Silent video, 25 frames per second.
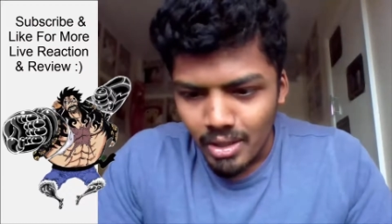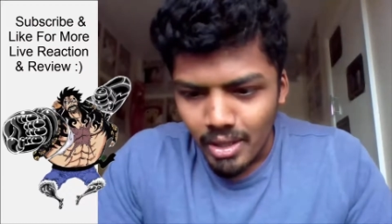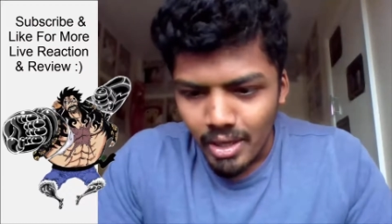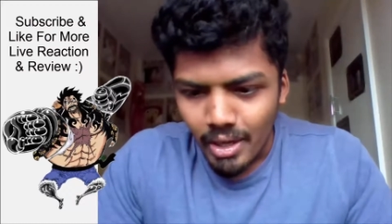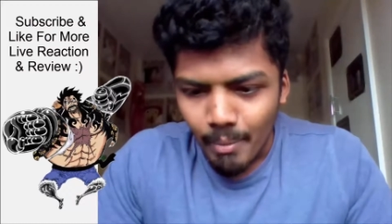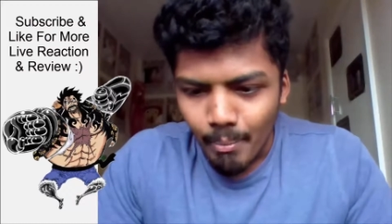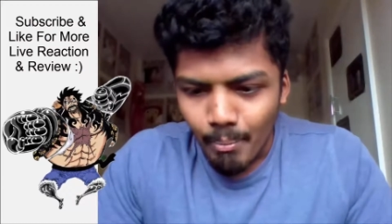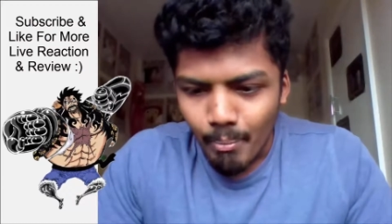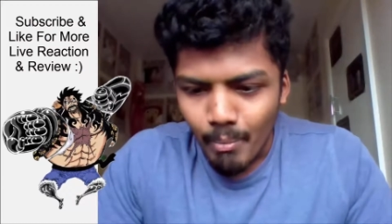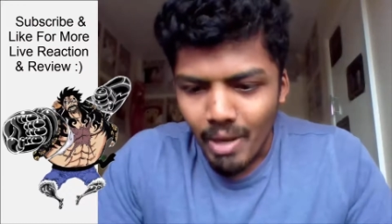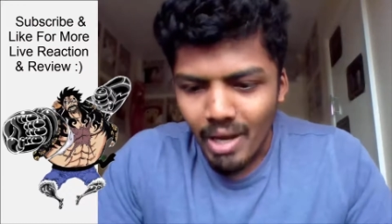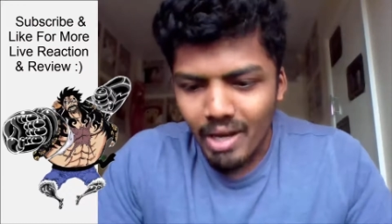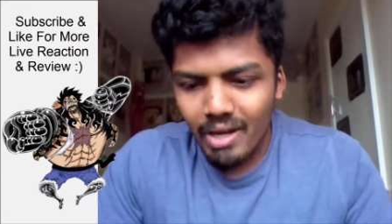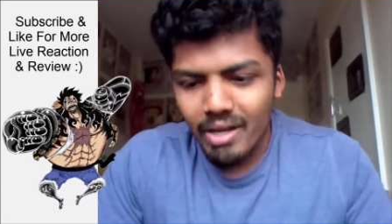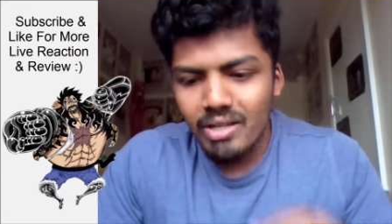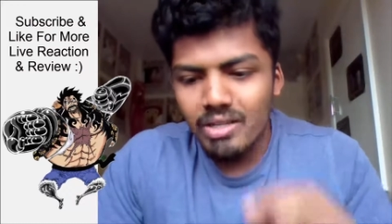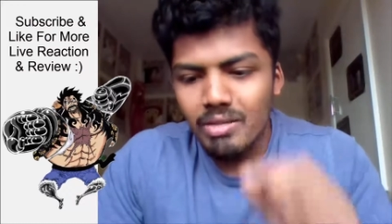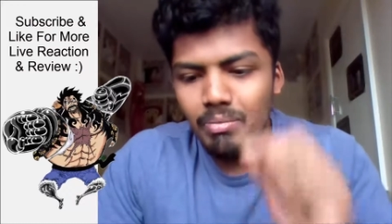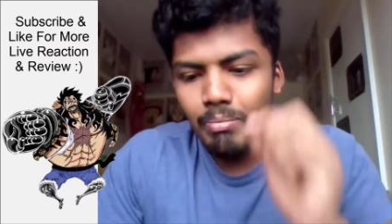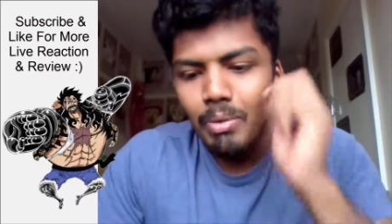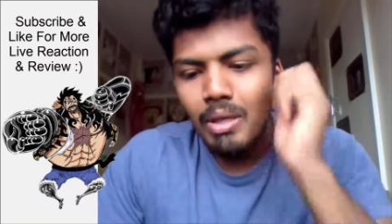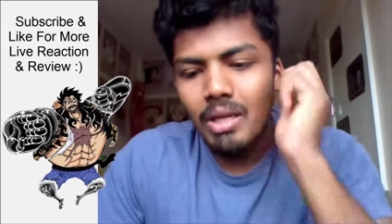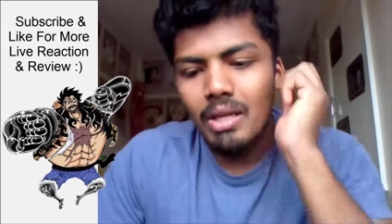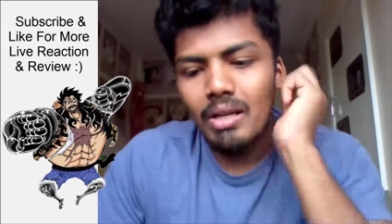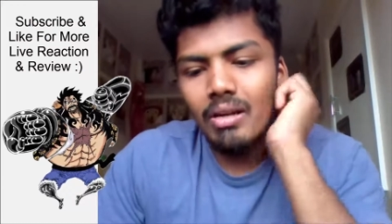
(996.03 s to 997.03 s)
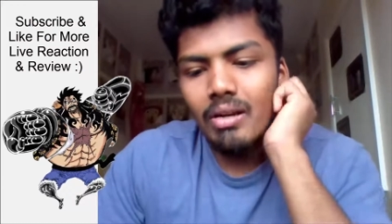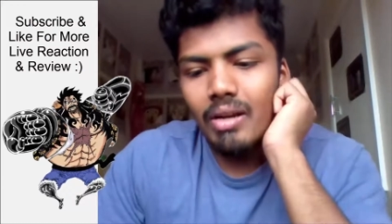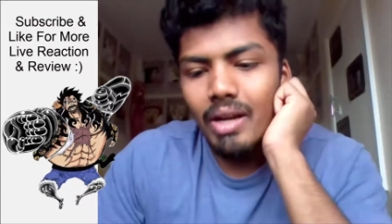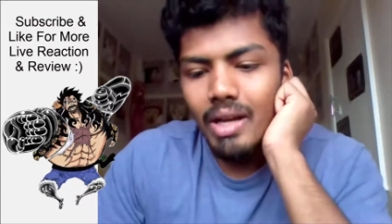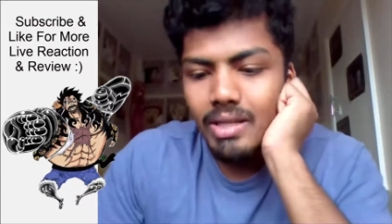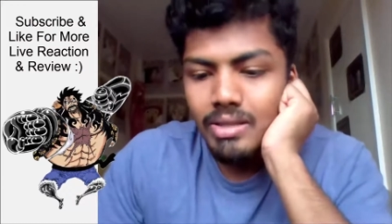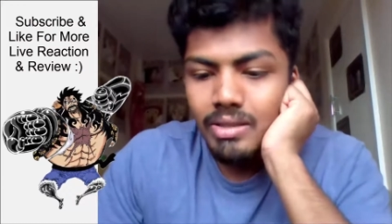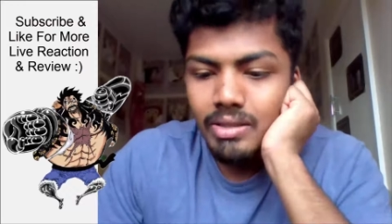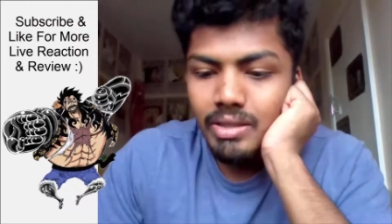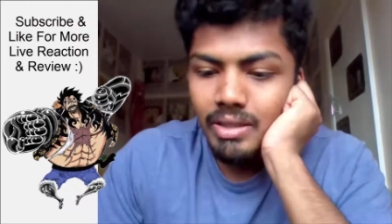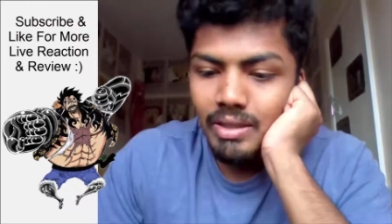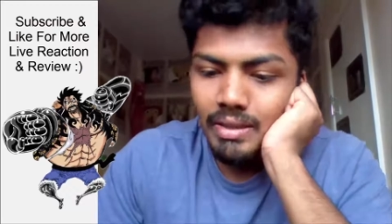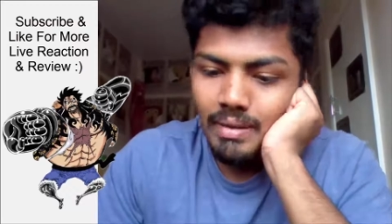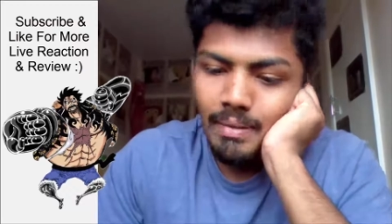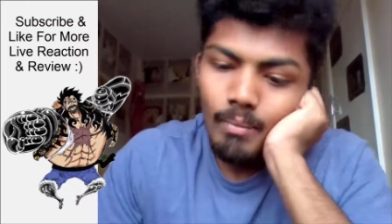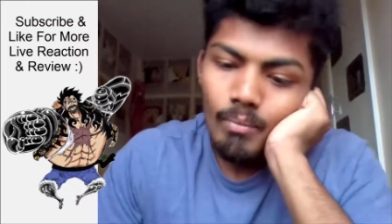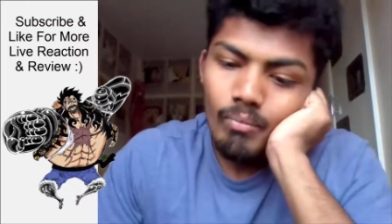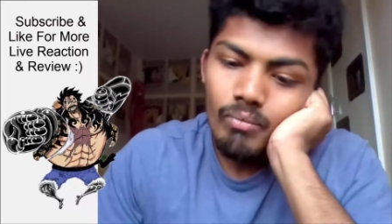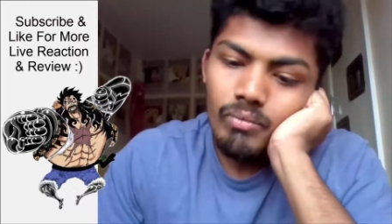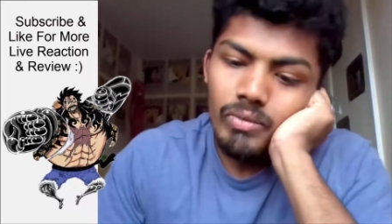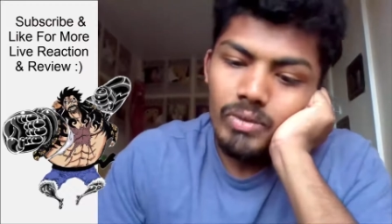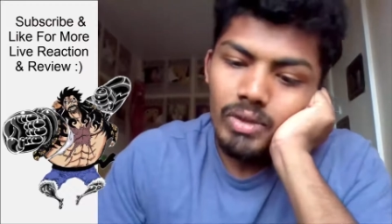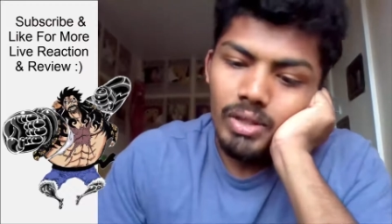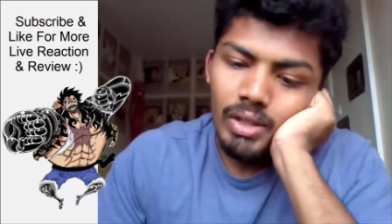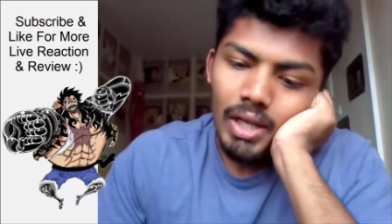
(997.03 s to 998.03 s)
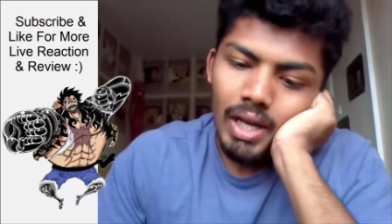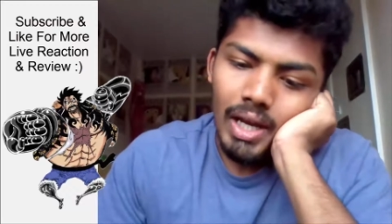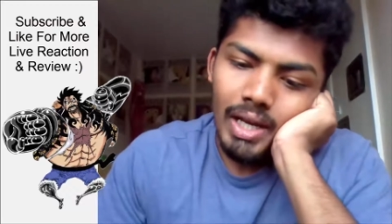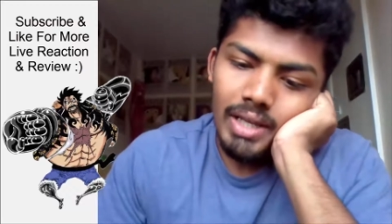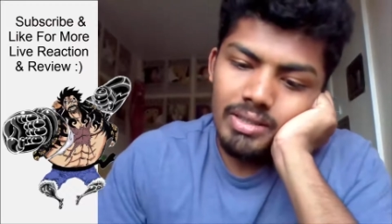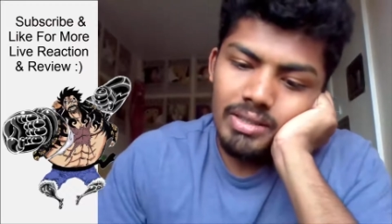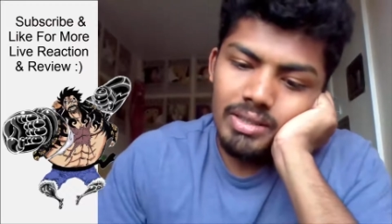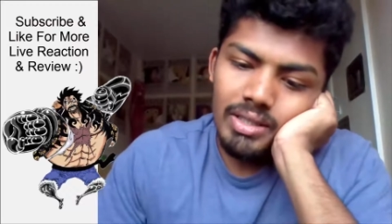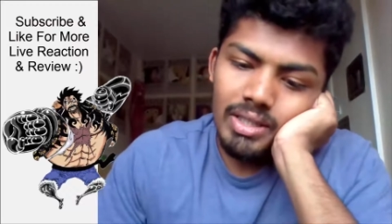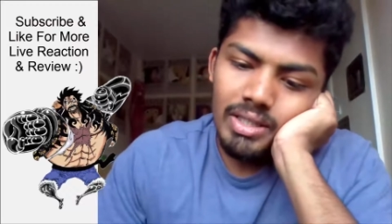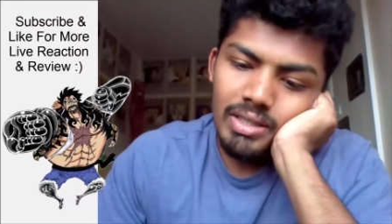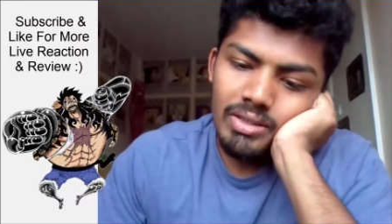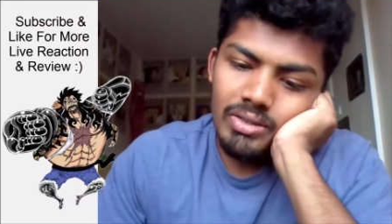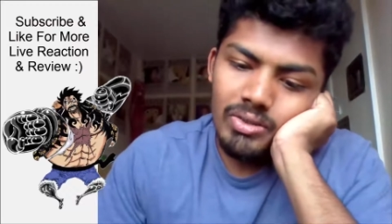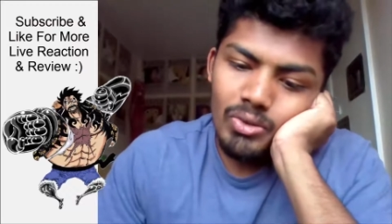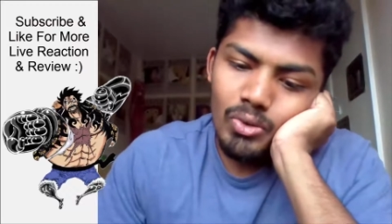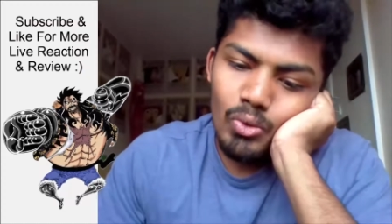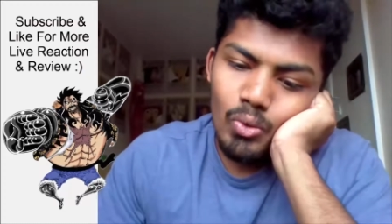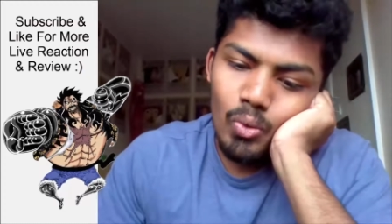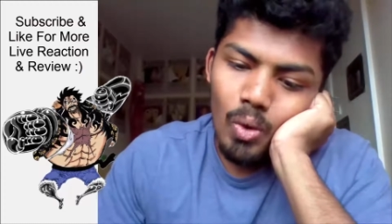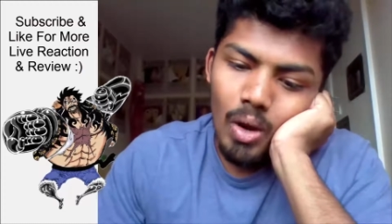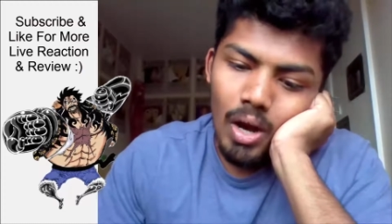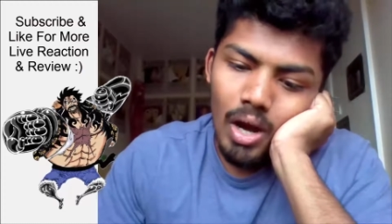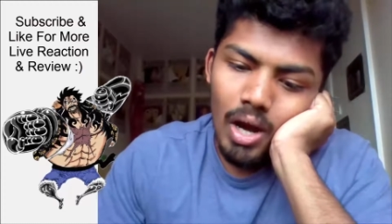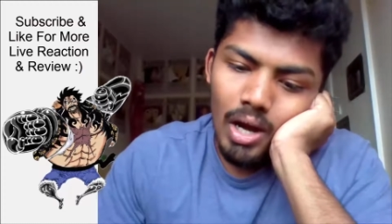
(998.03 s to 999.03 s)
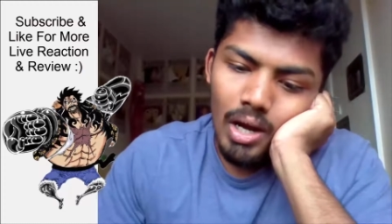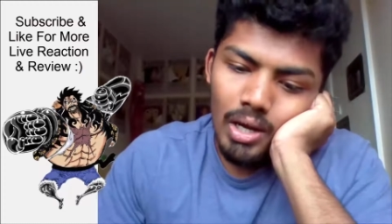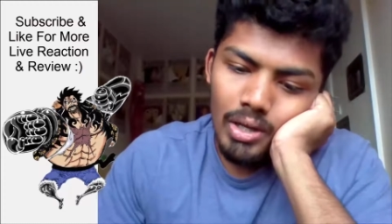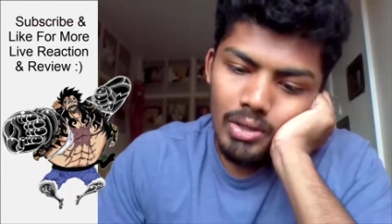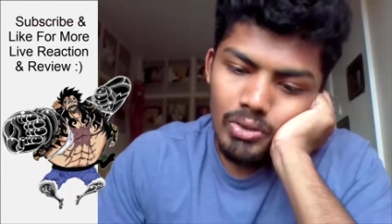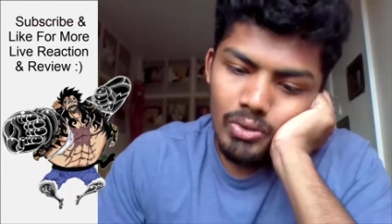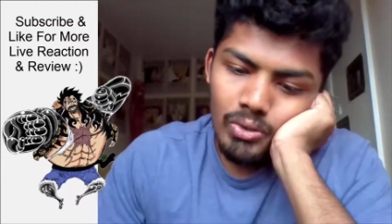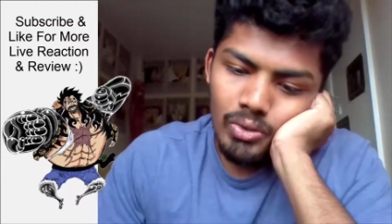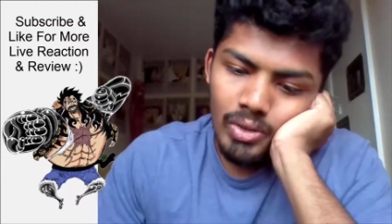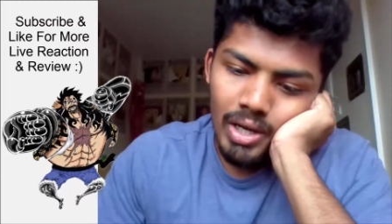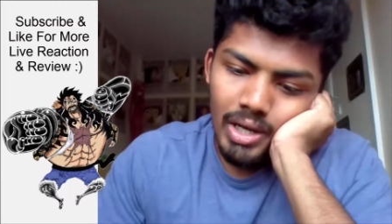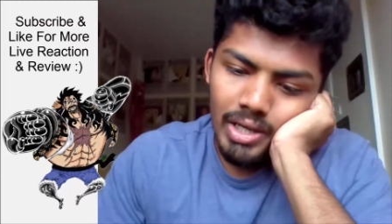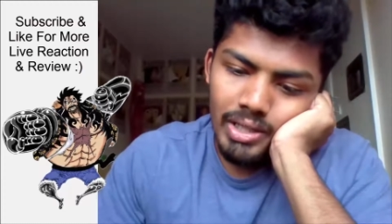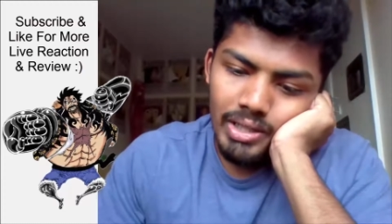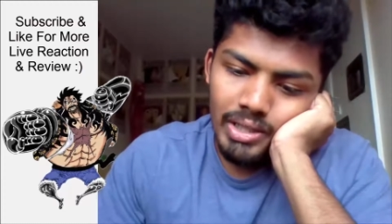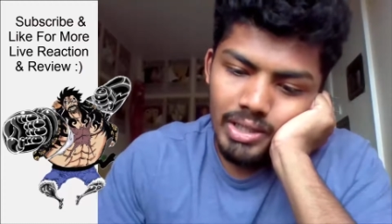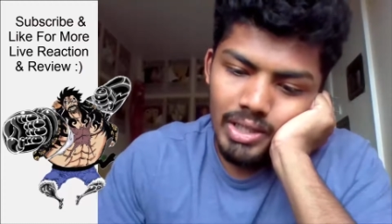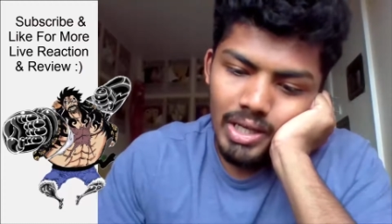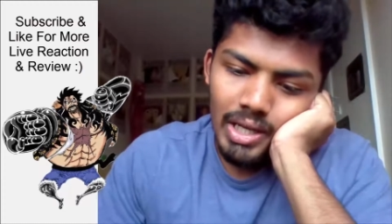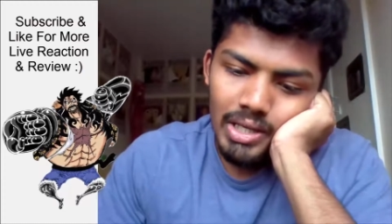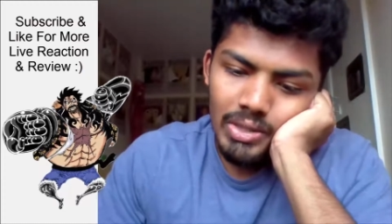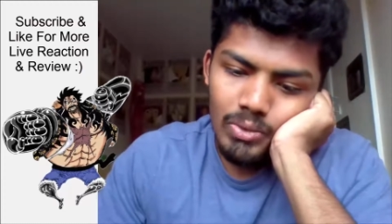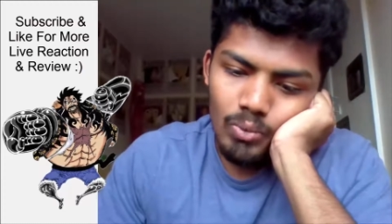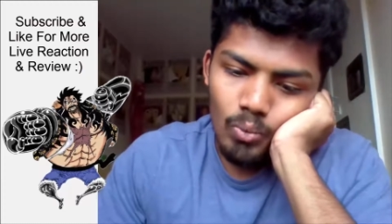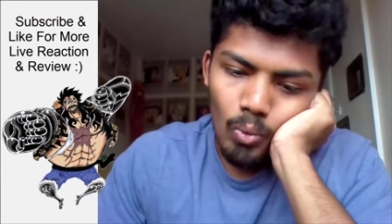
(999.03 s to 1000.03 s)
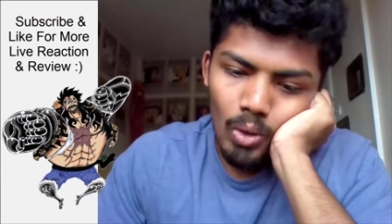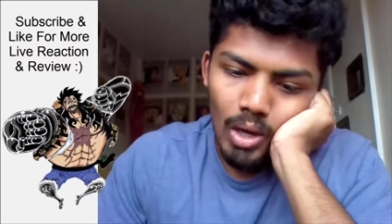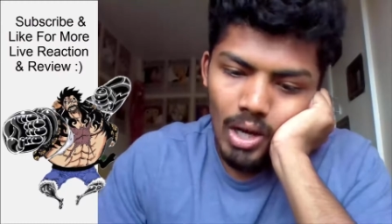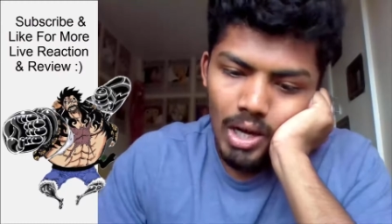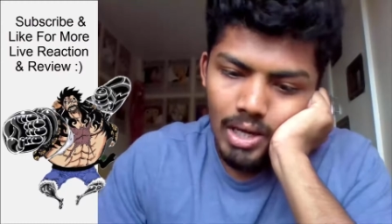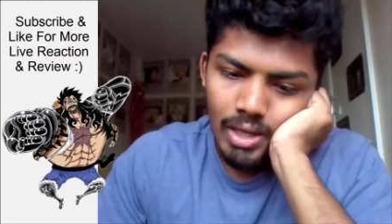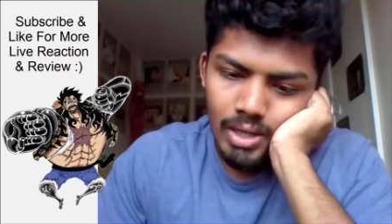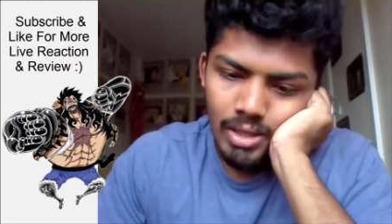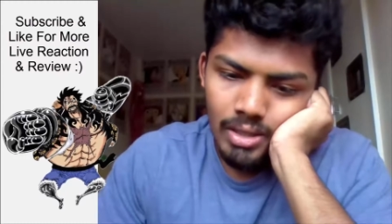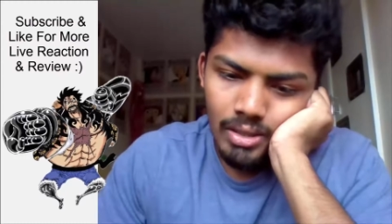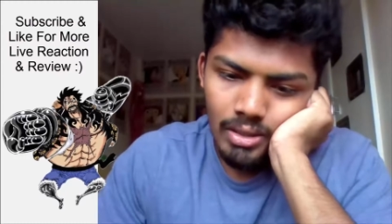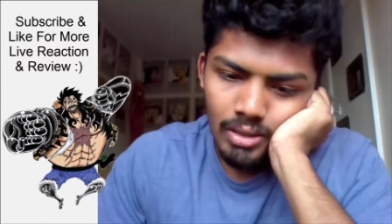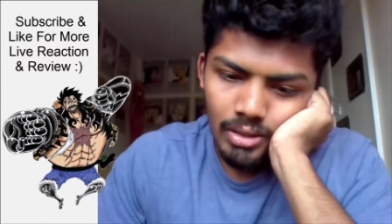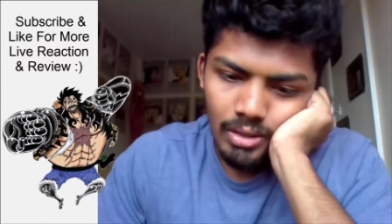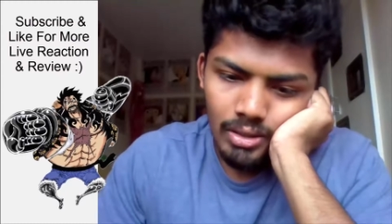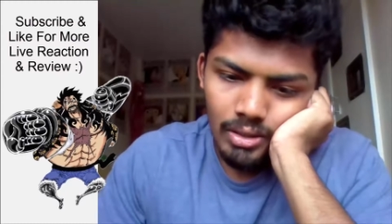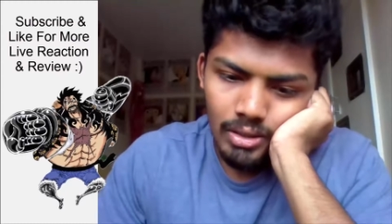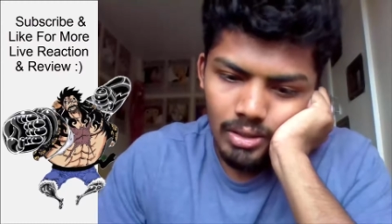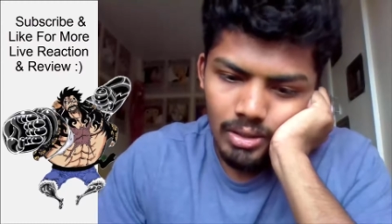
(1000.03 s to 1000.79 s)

The marriage be raisin. As these two are united as one,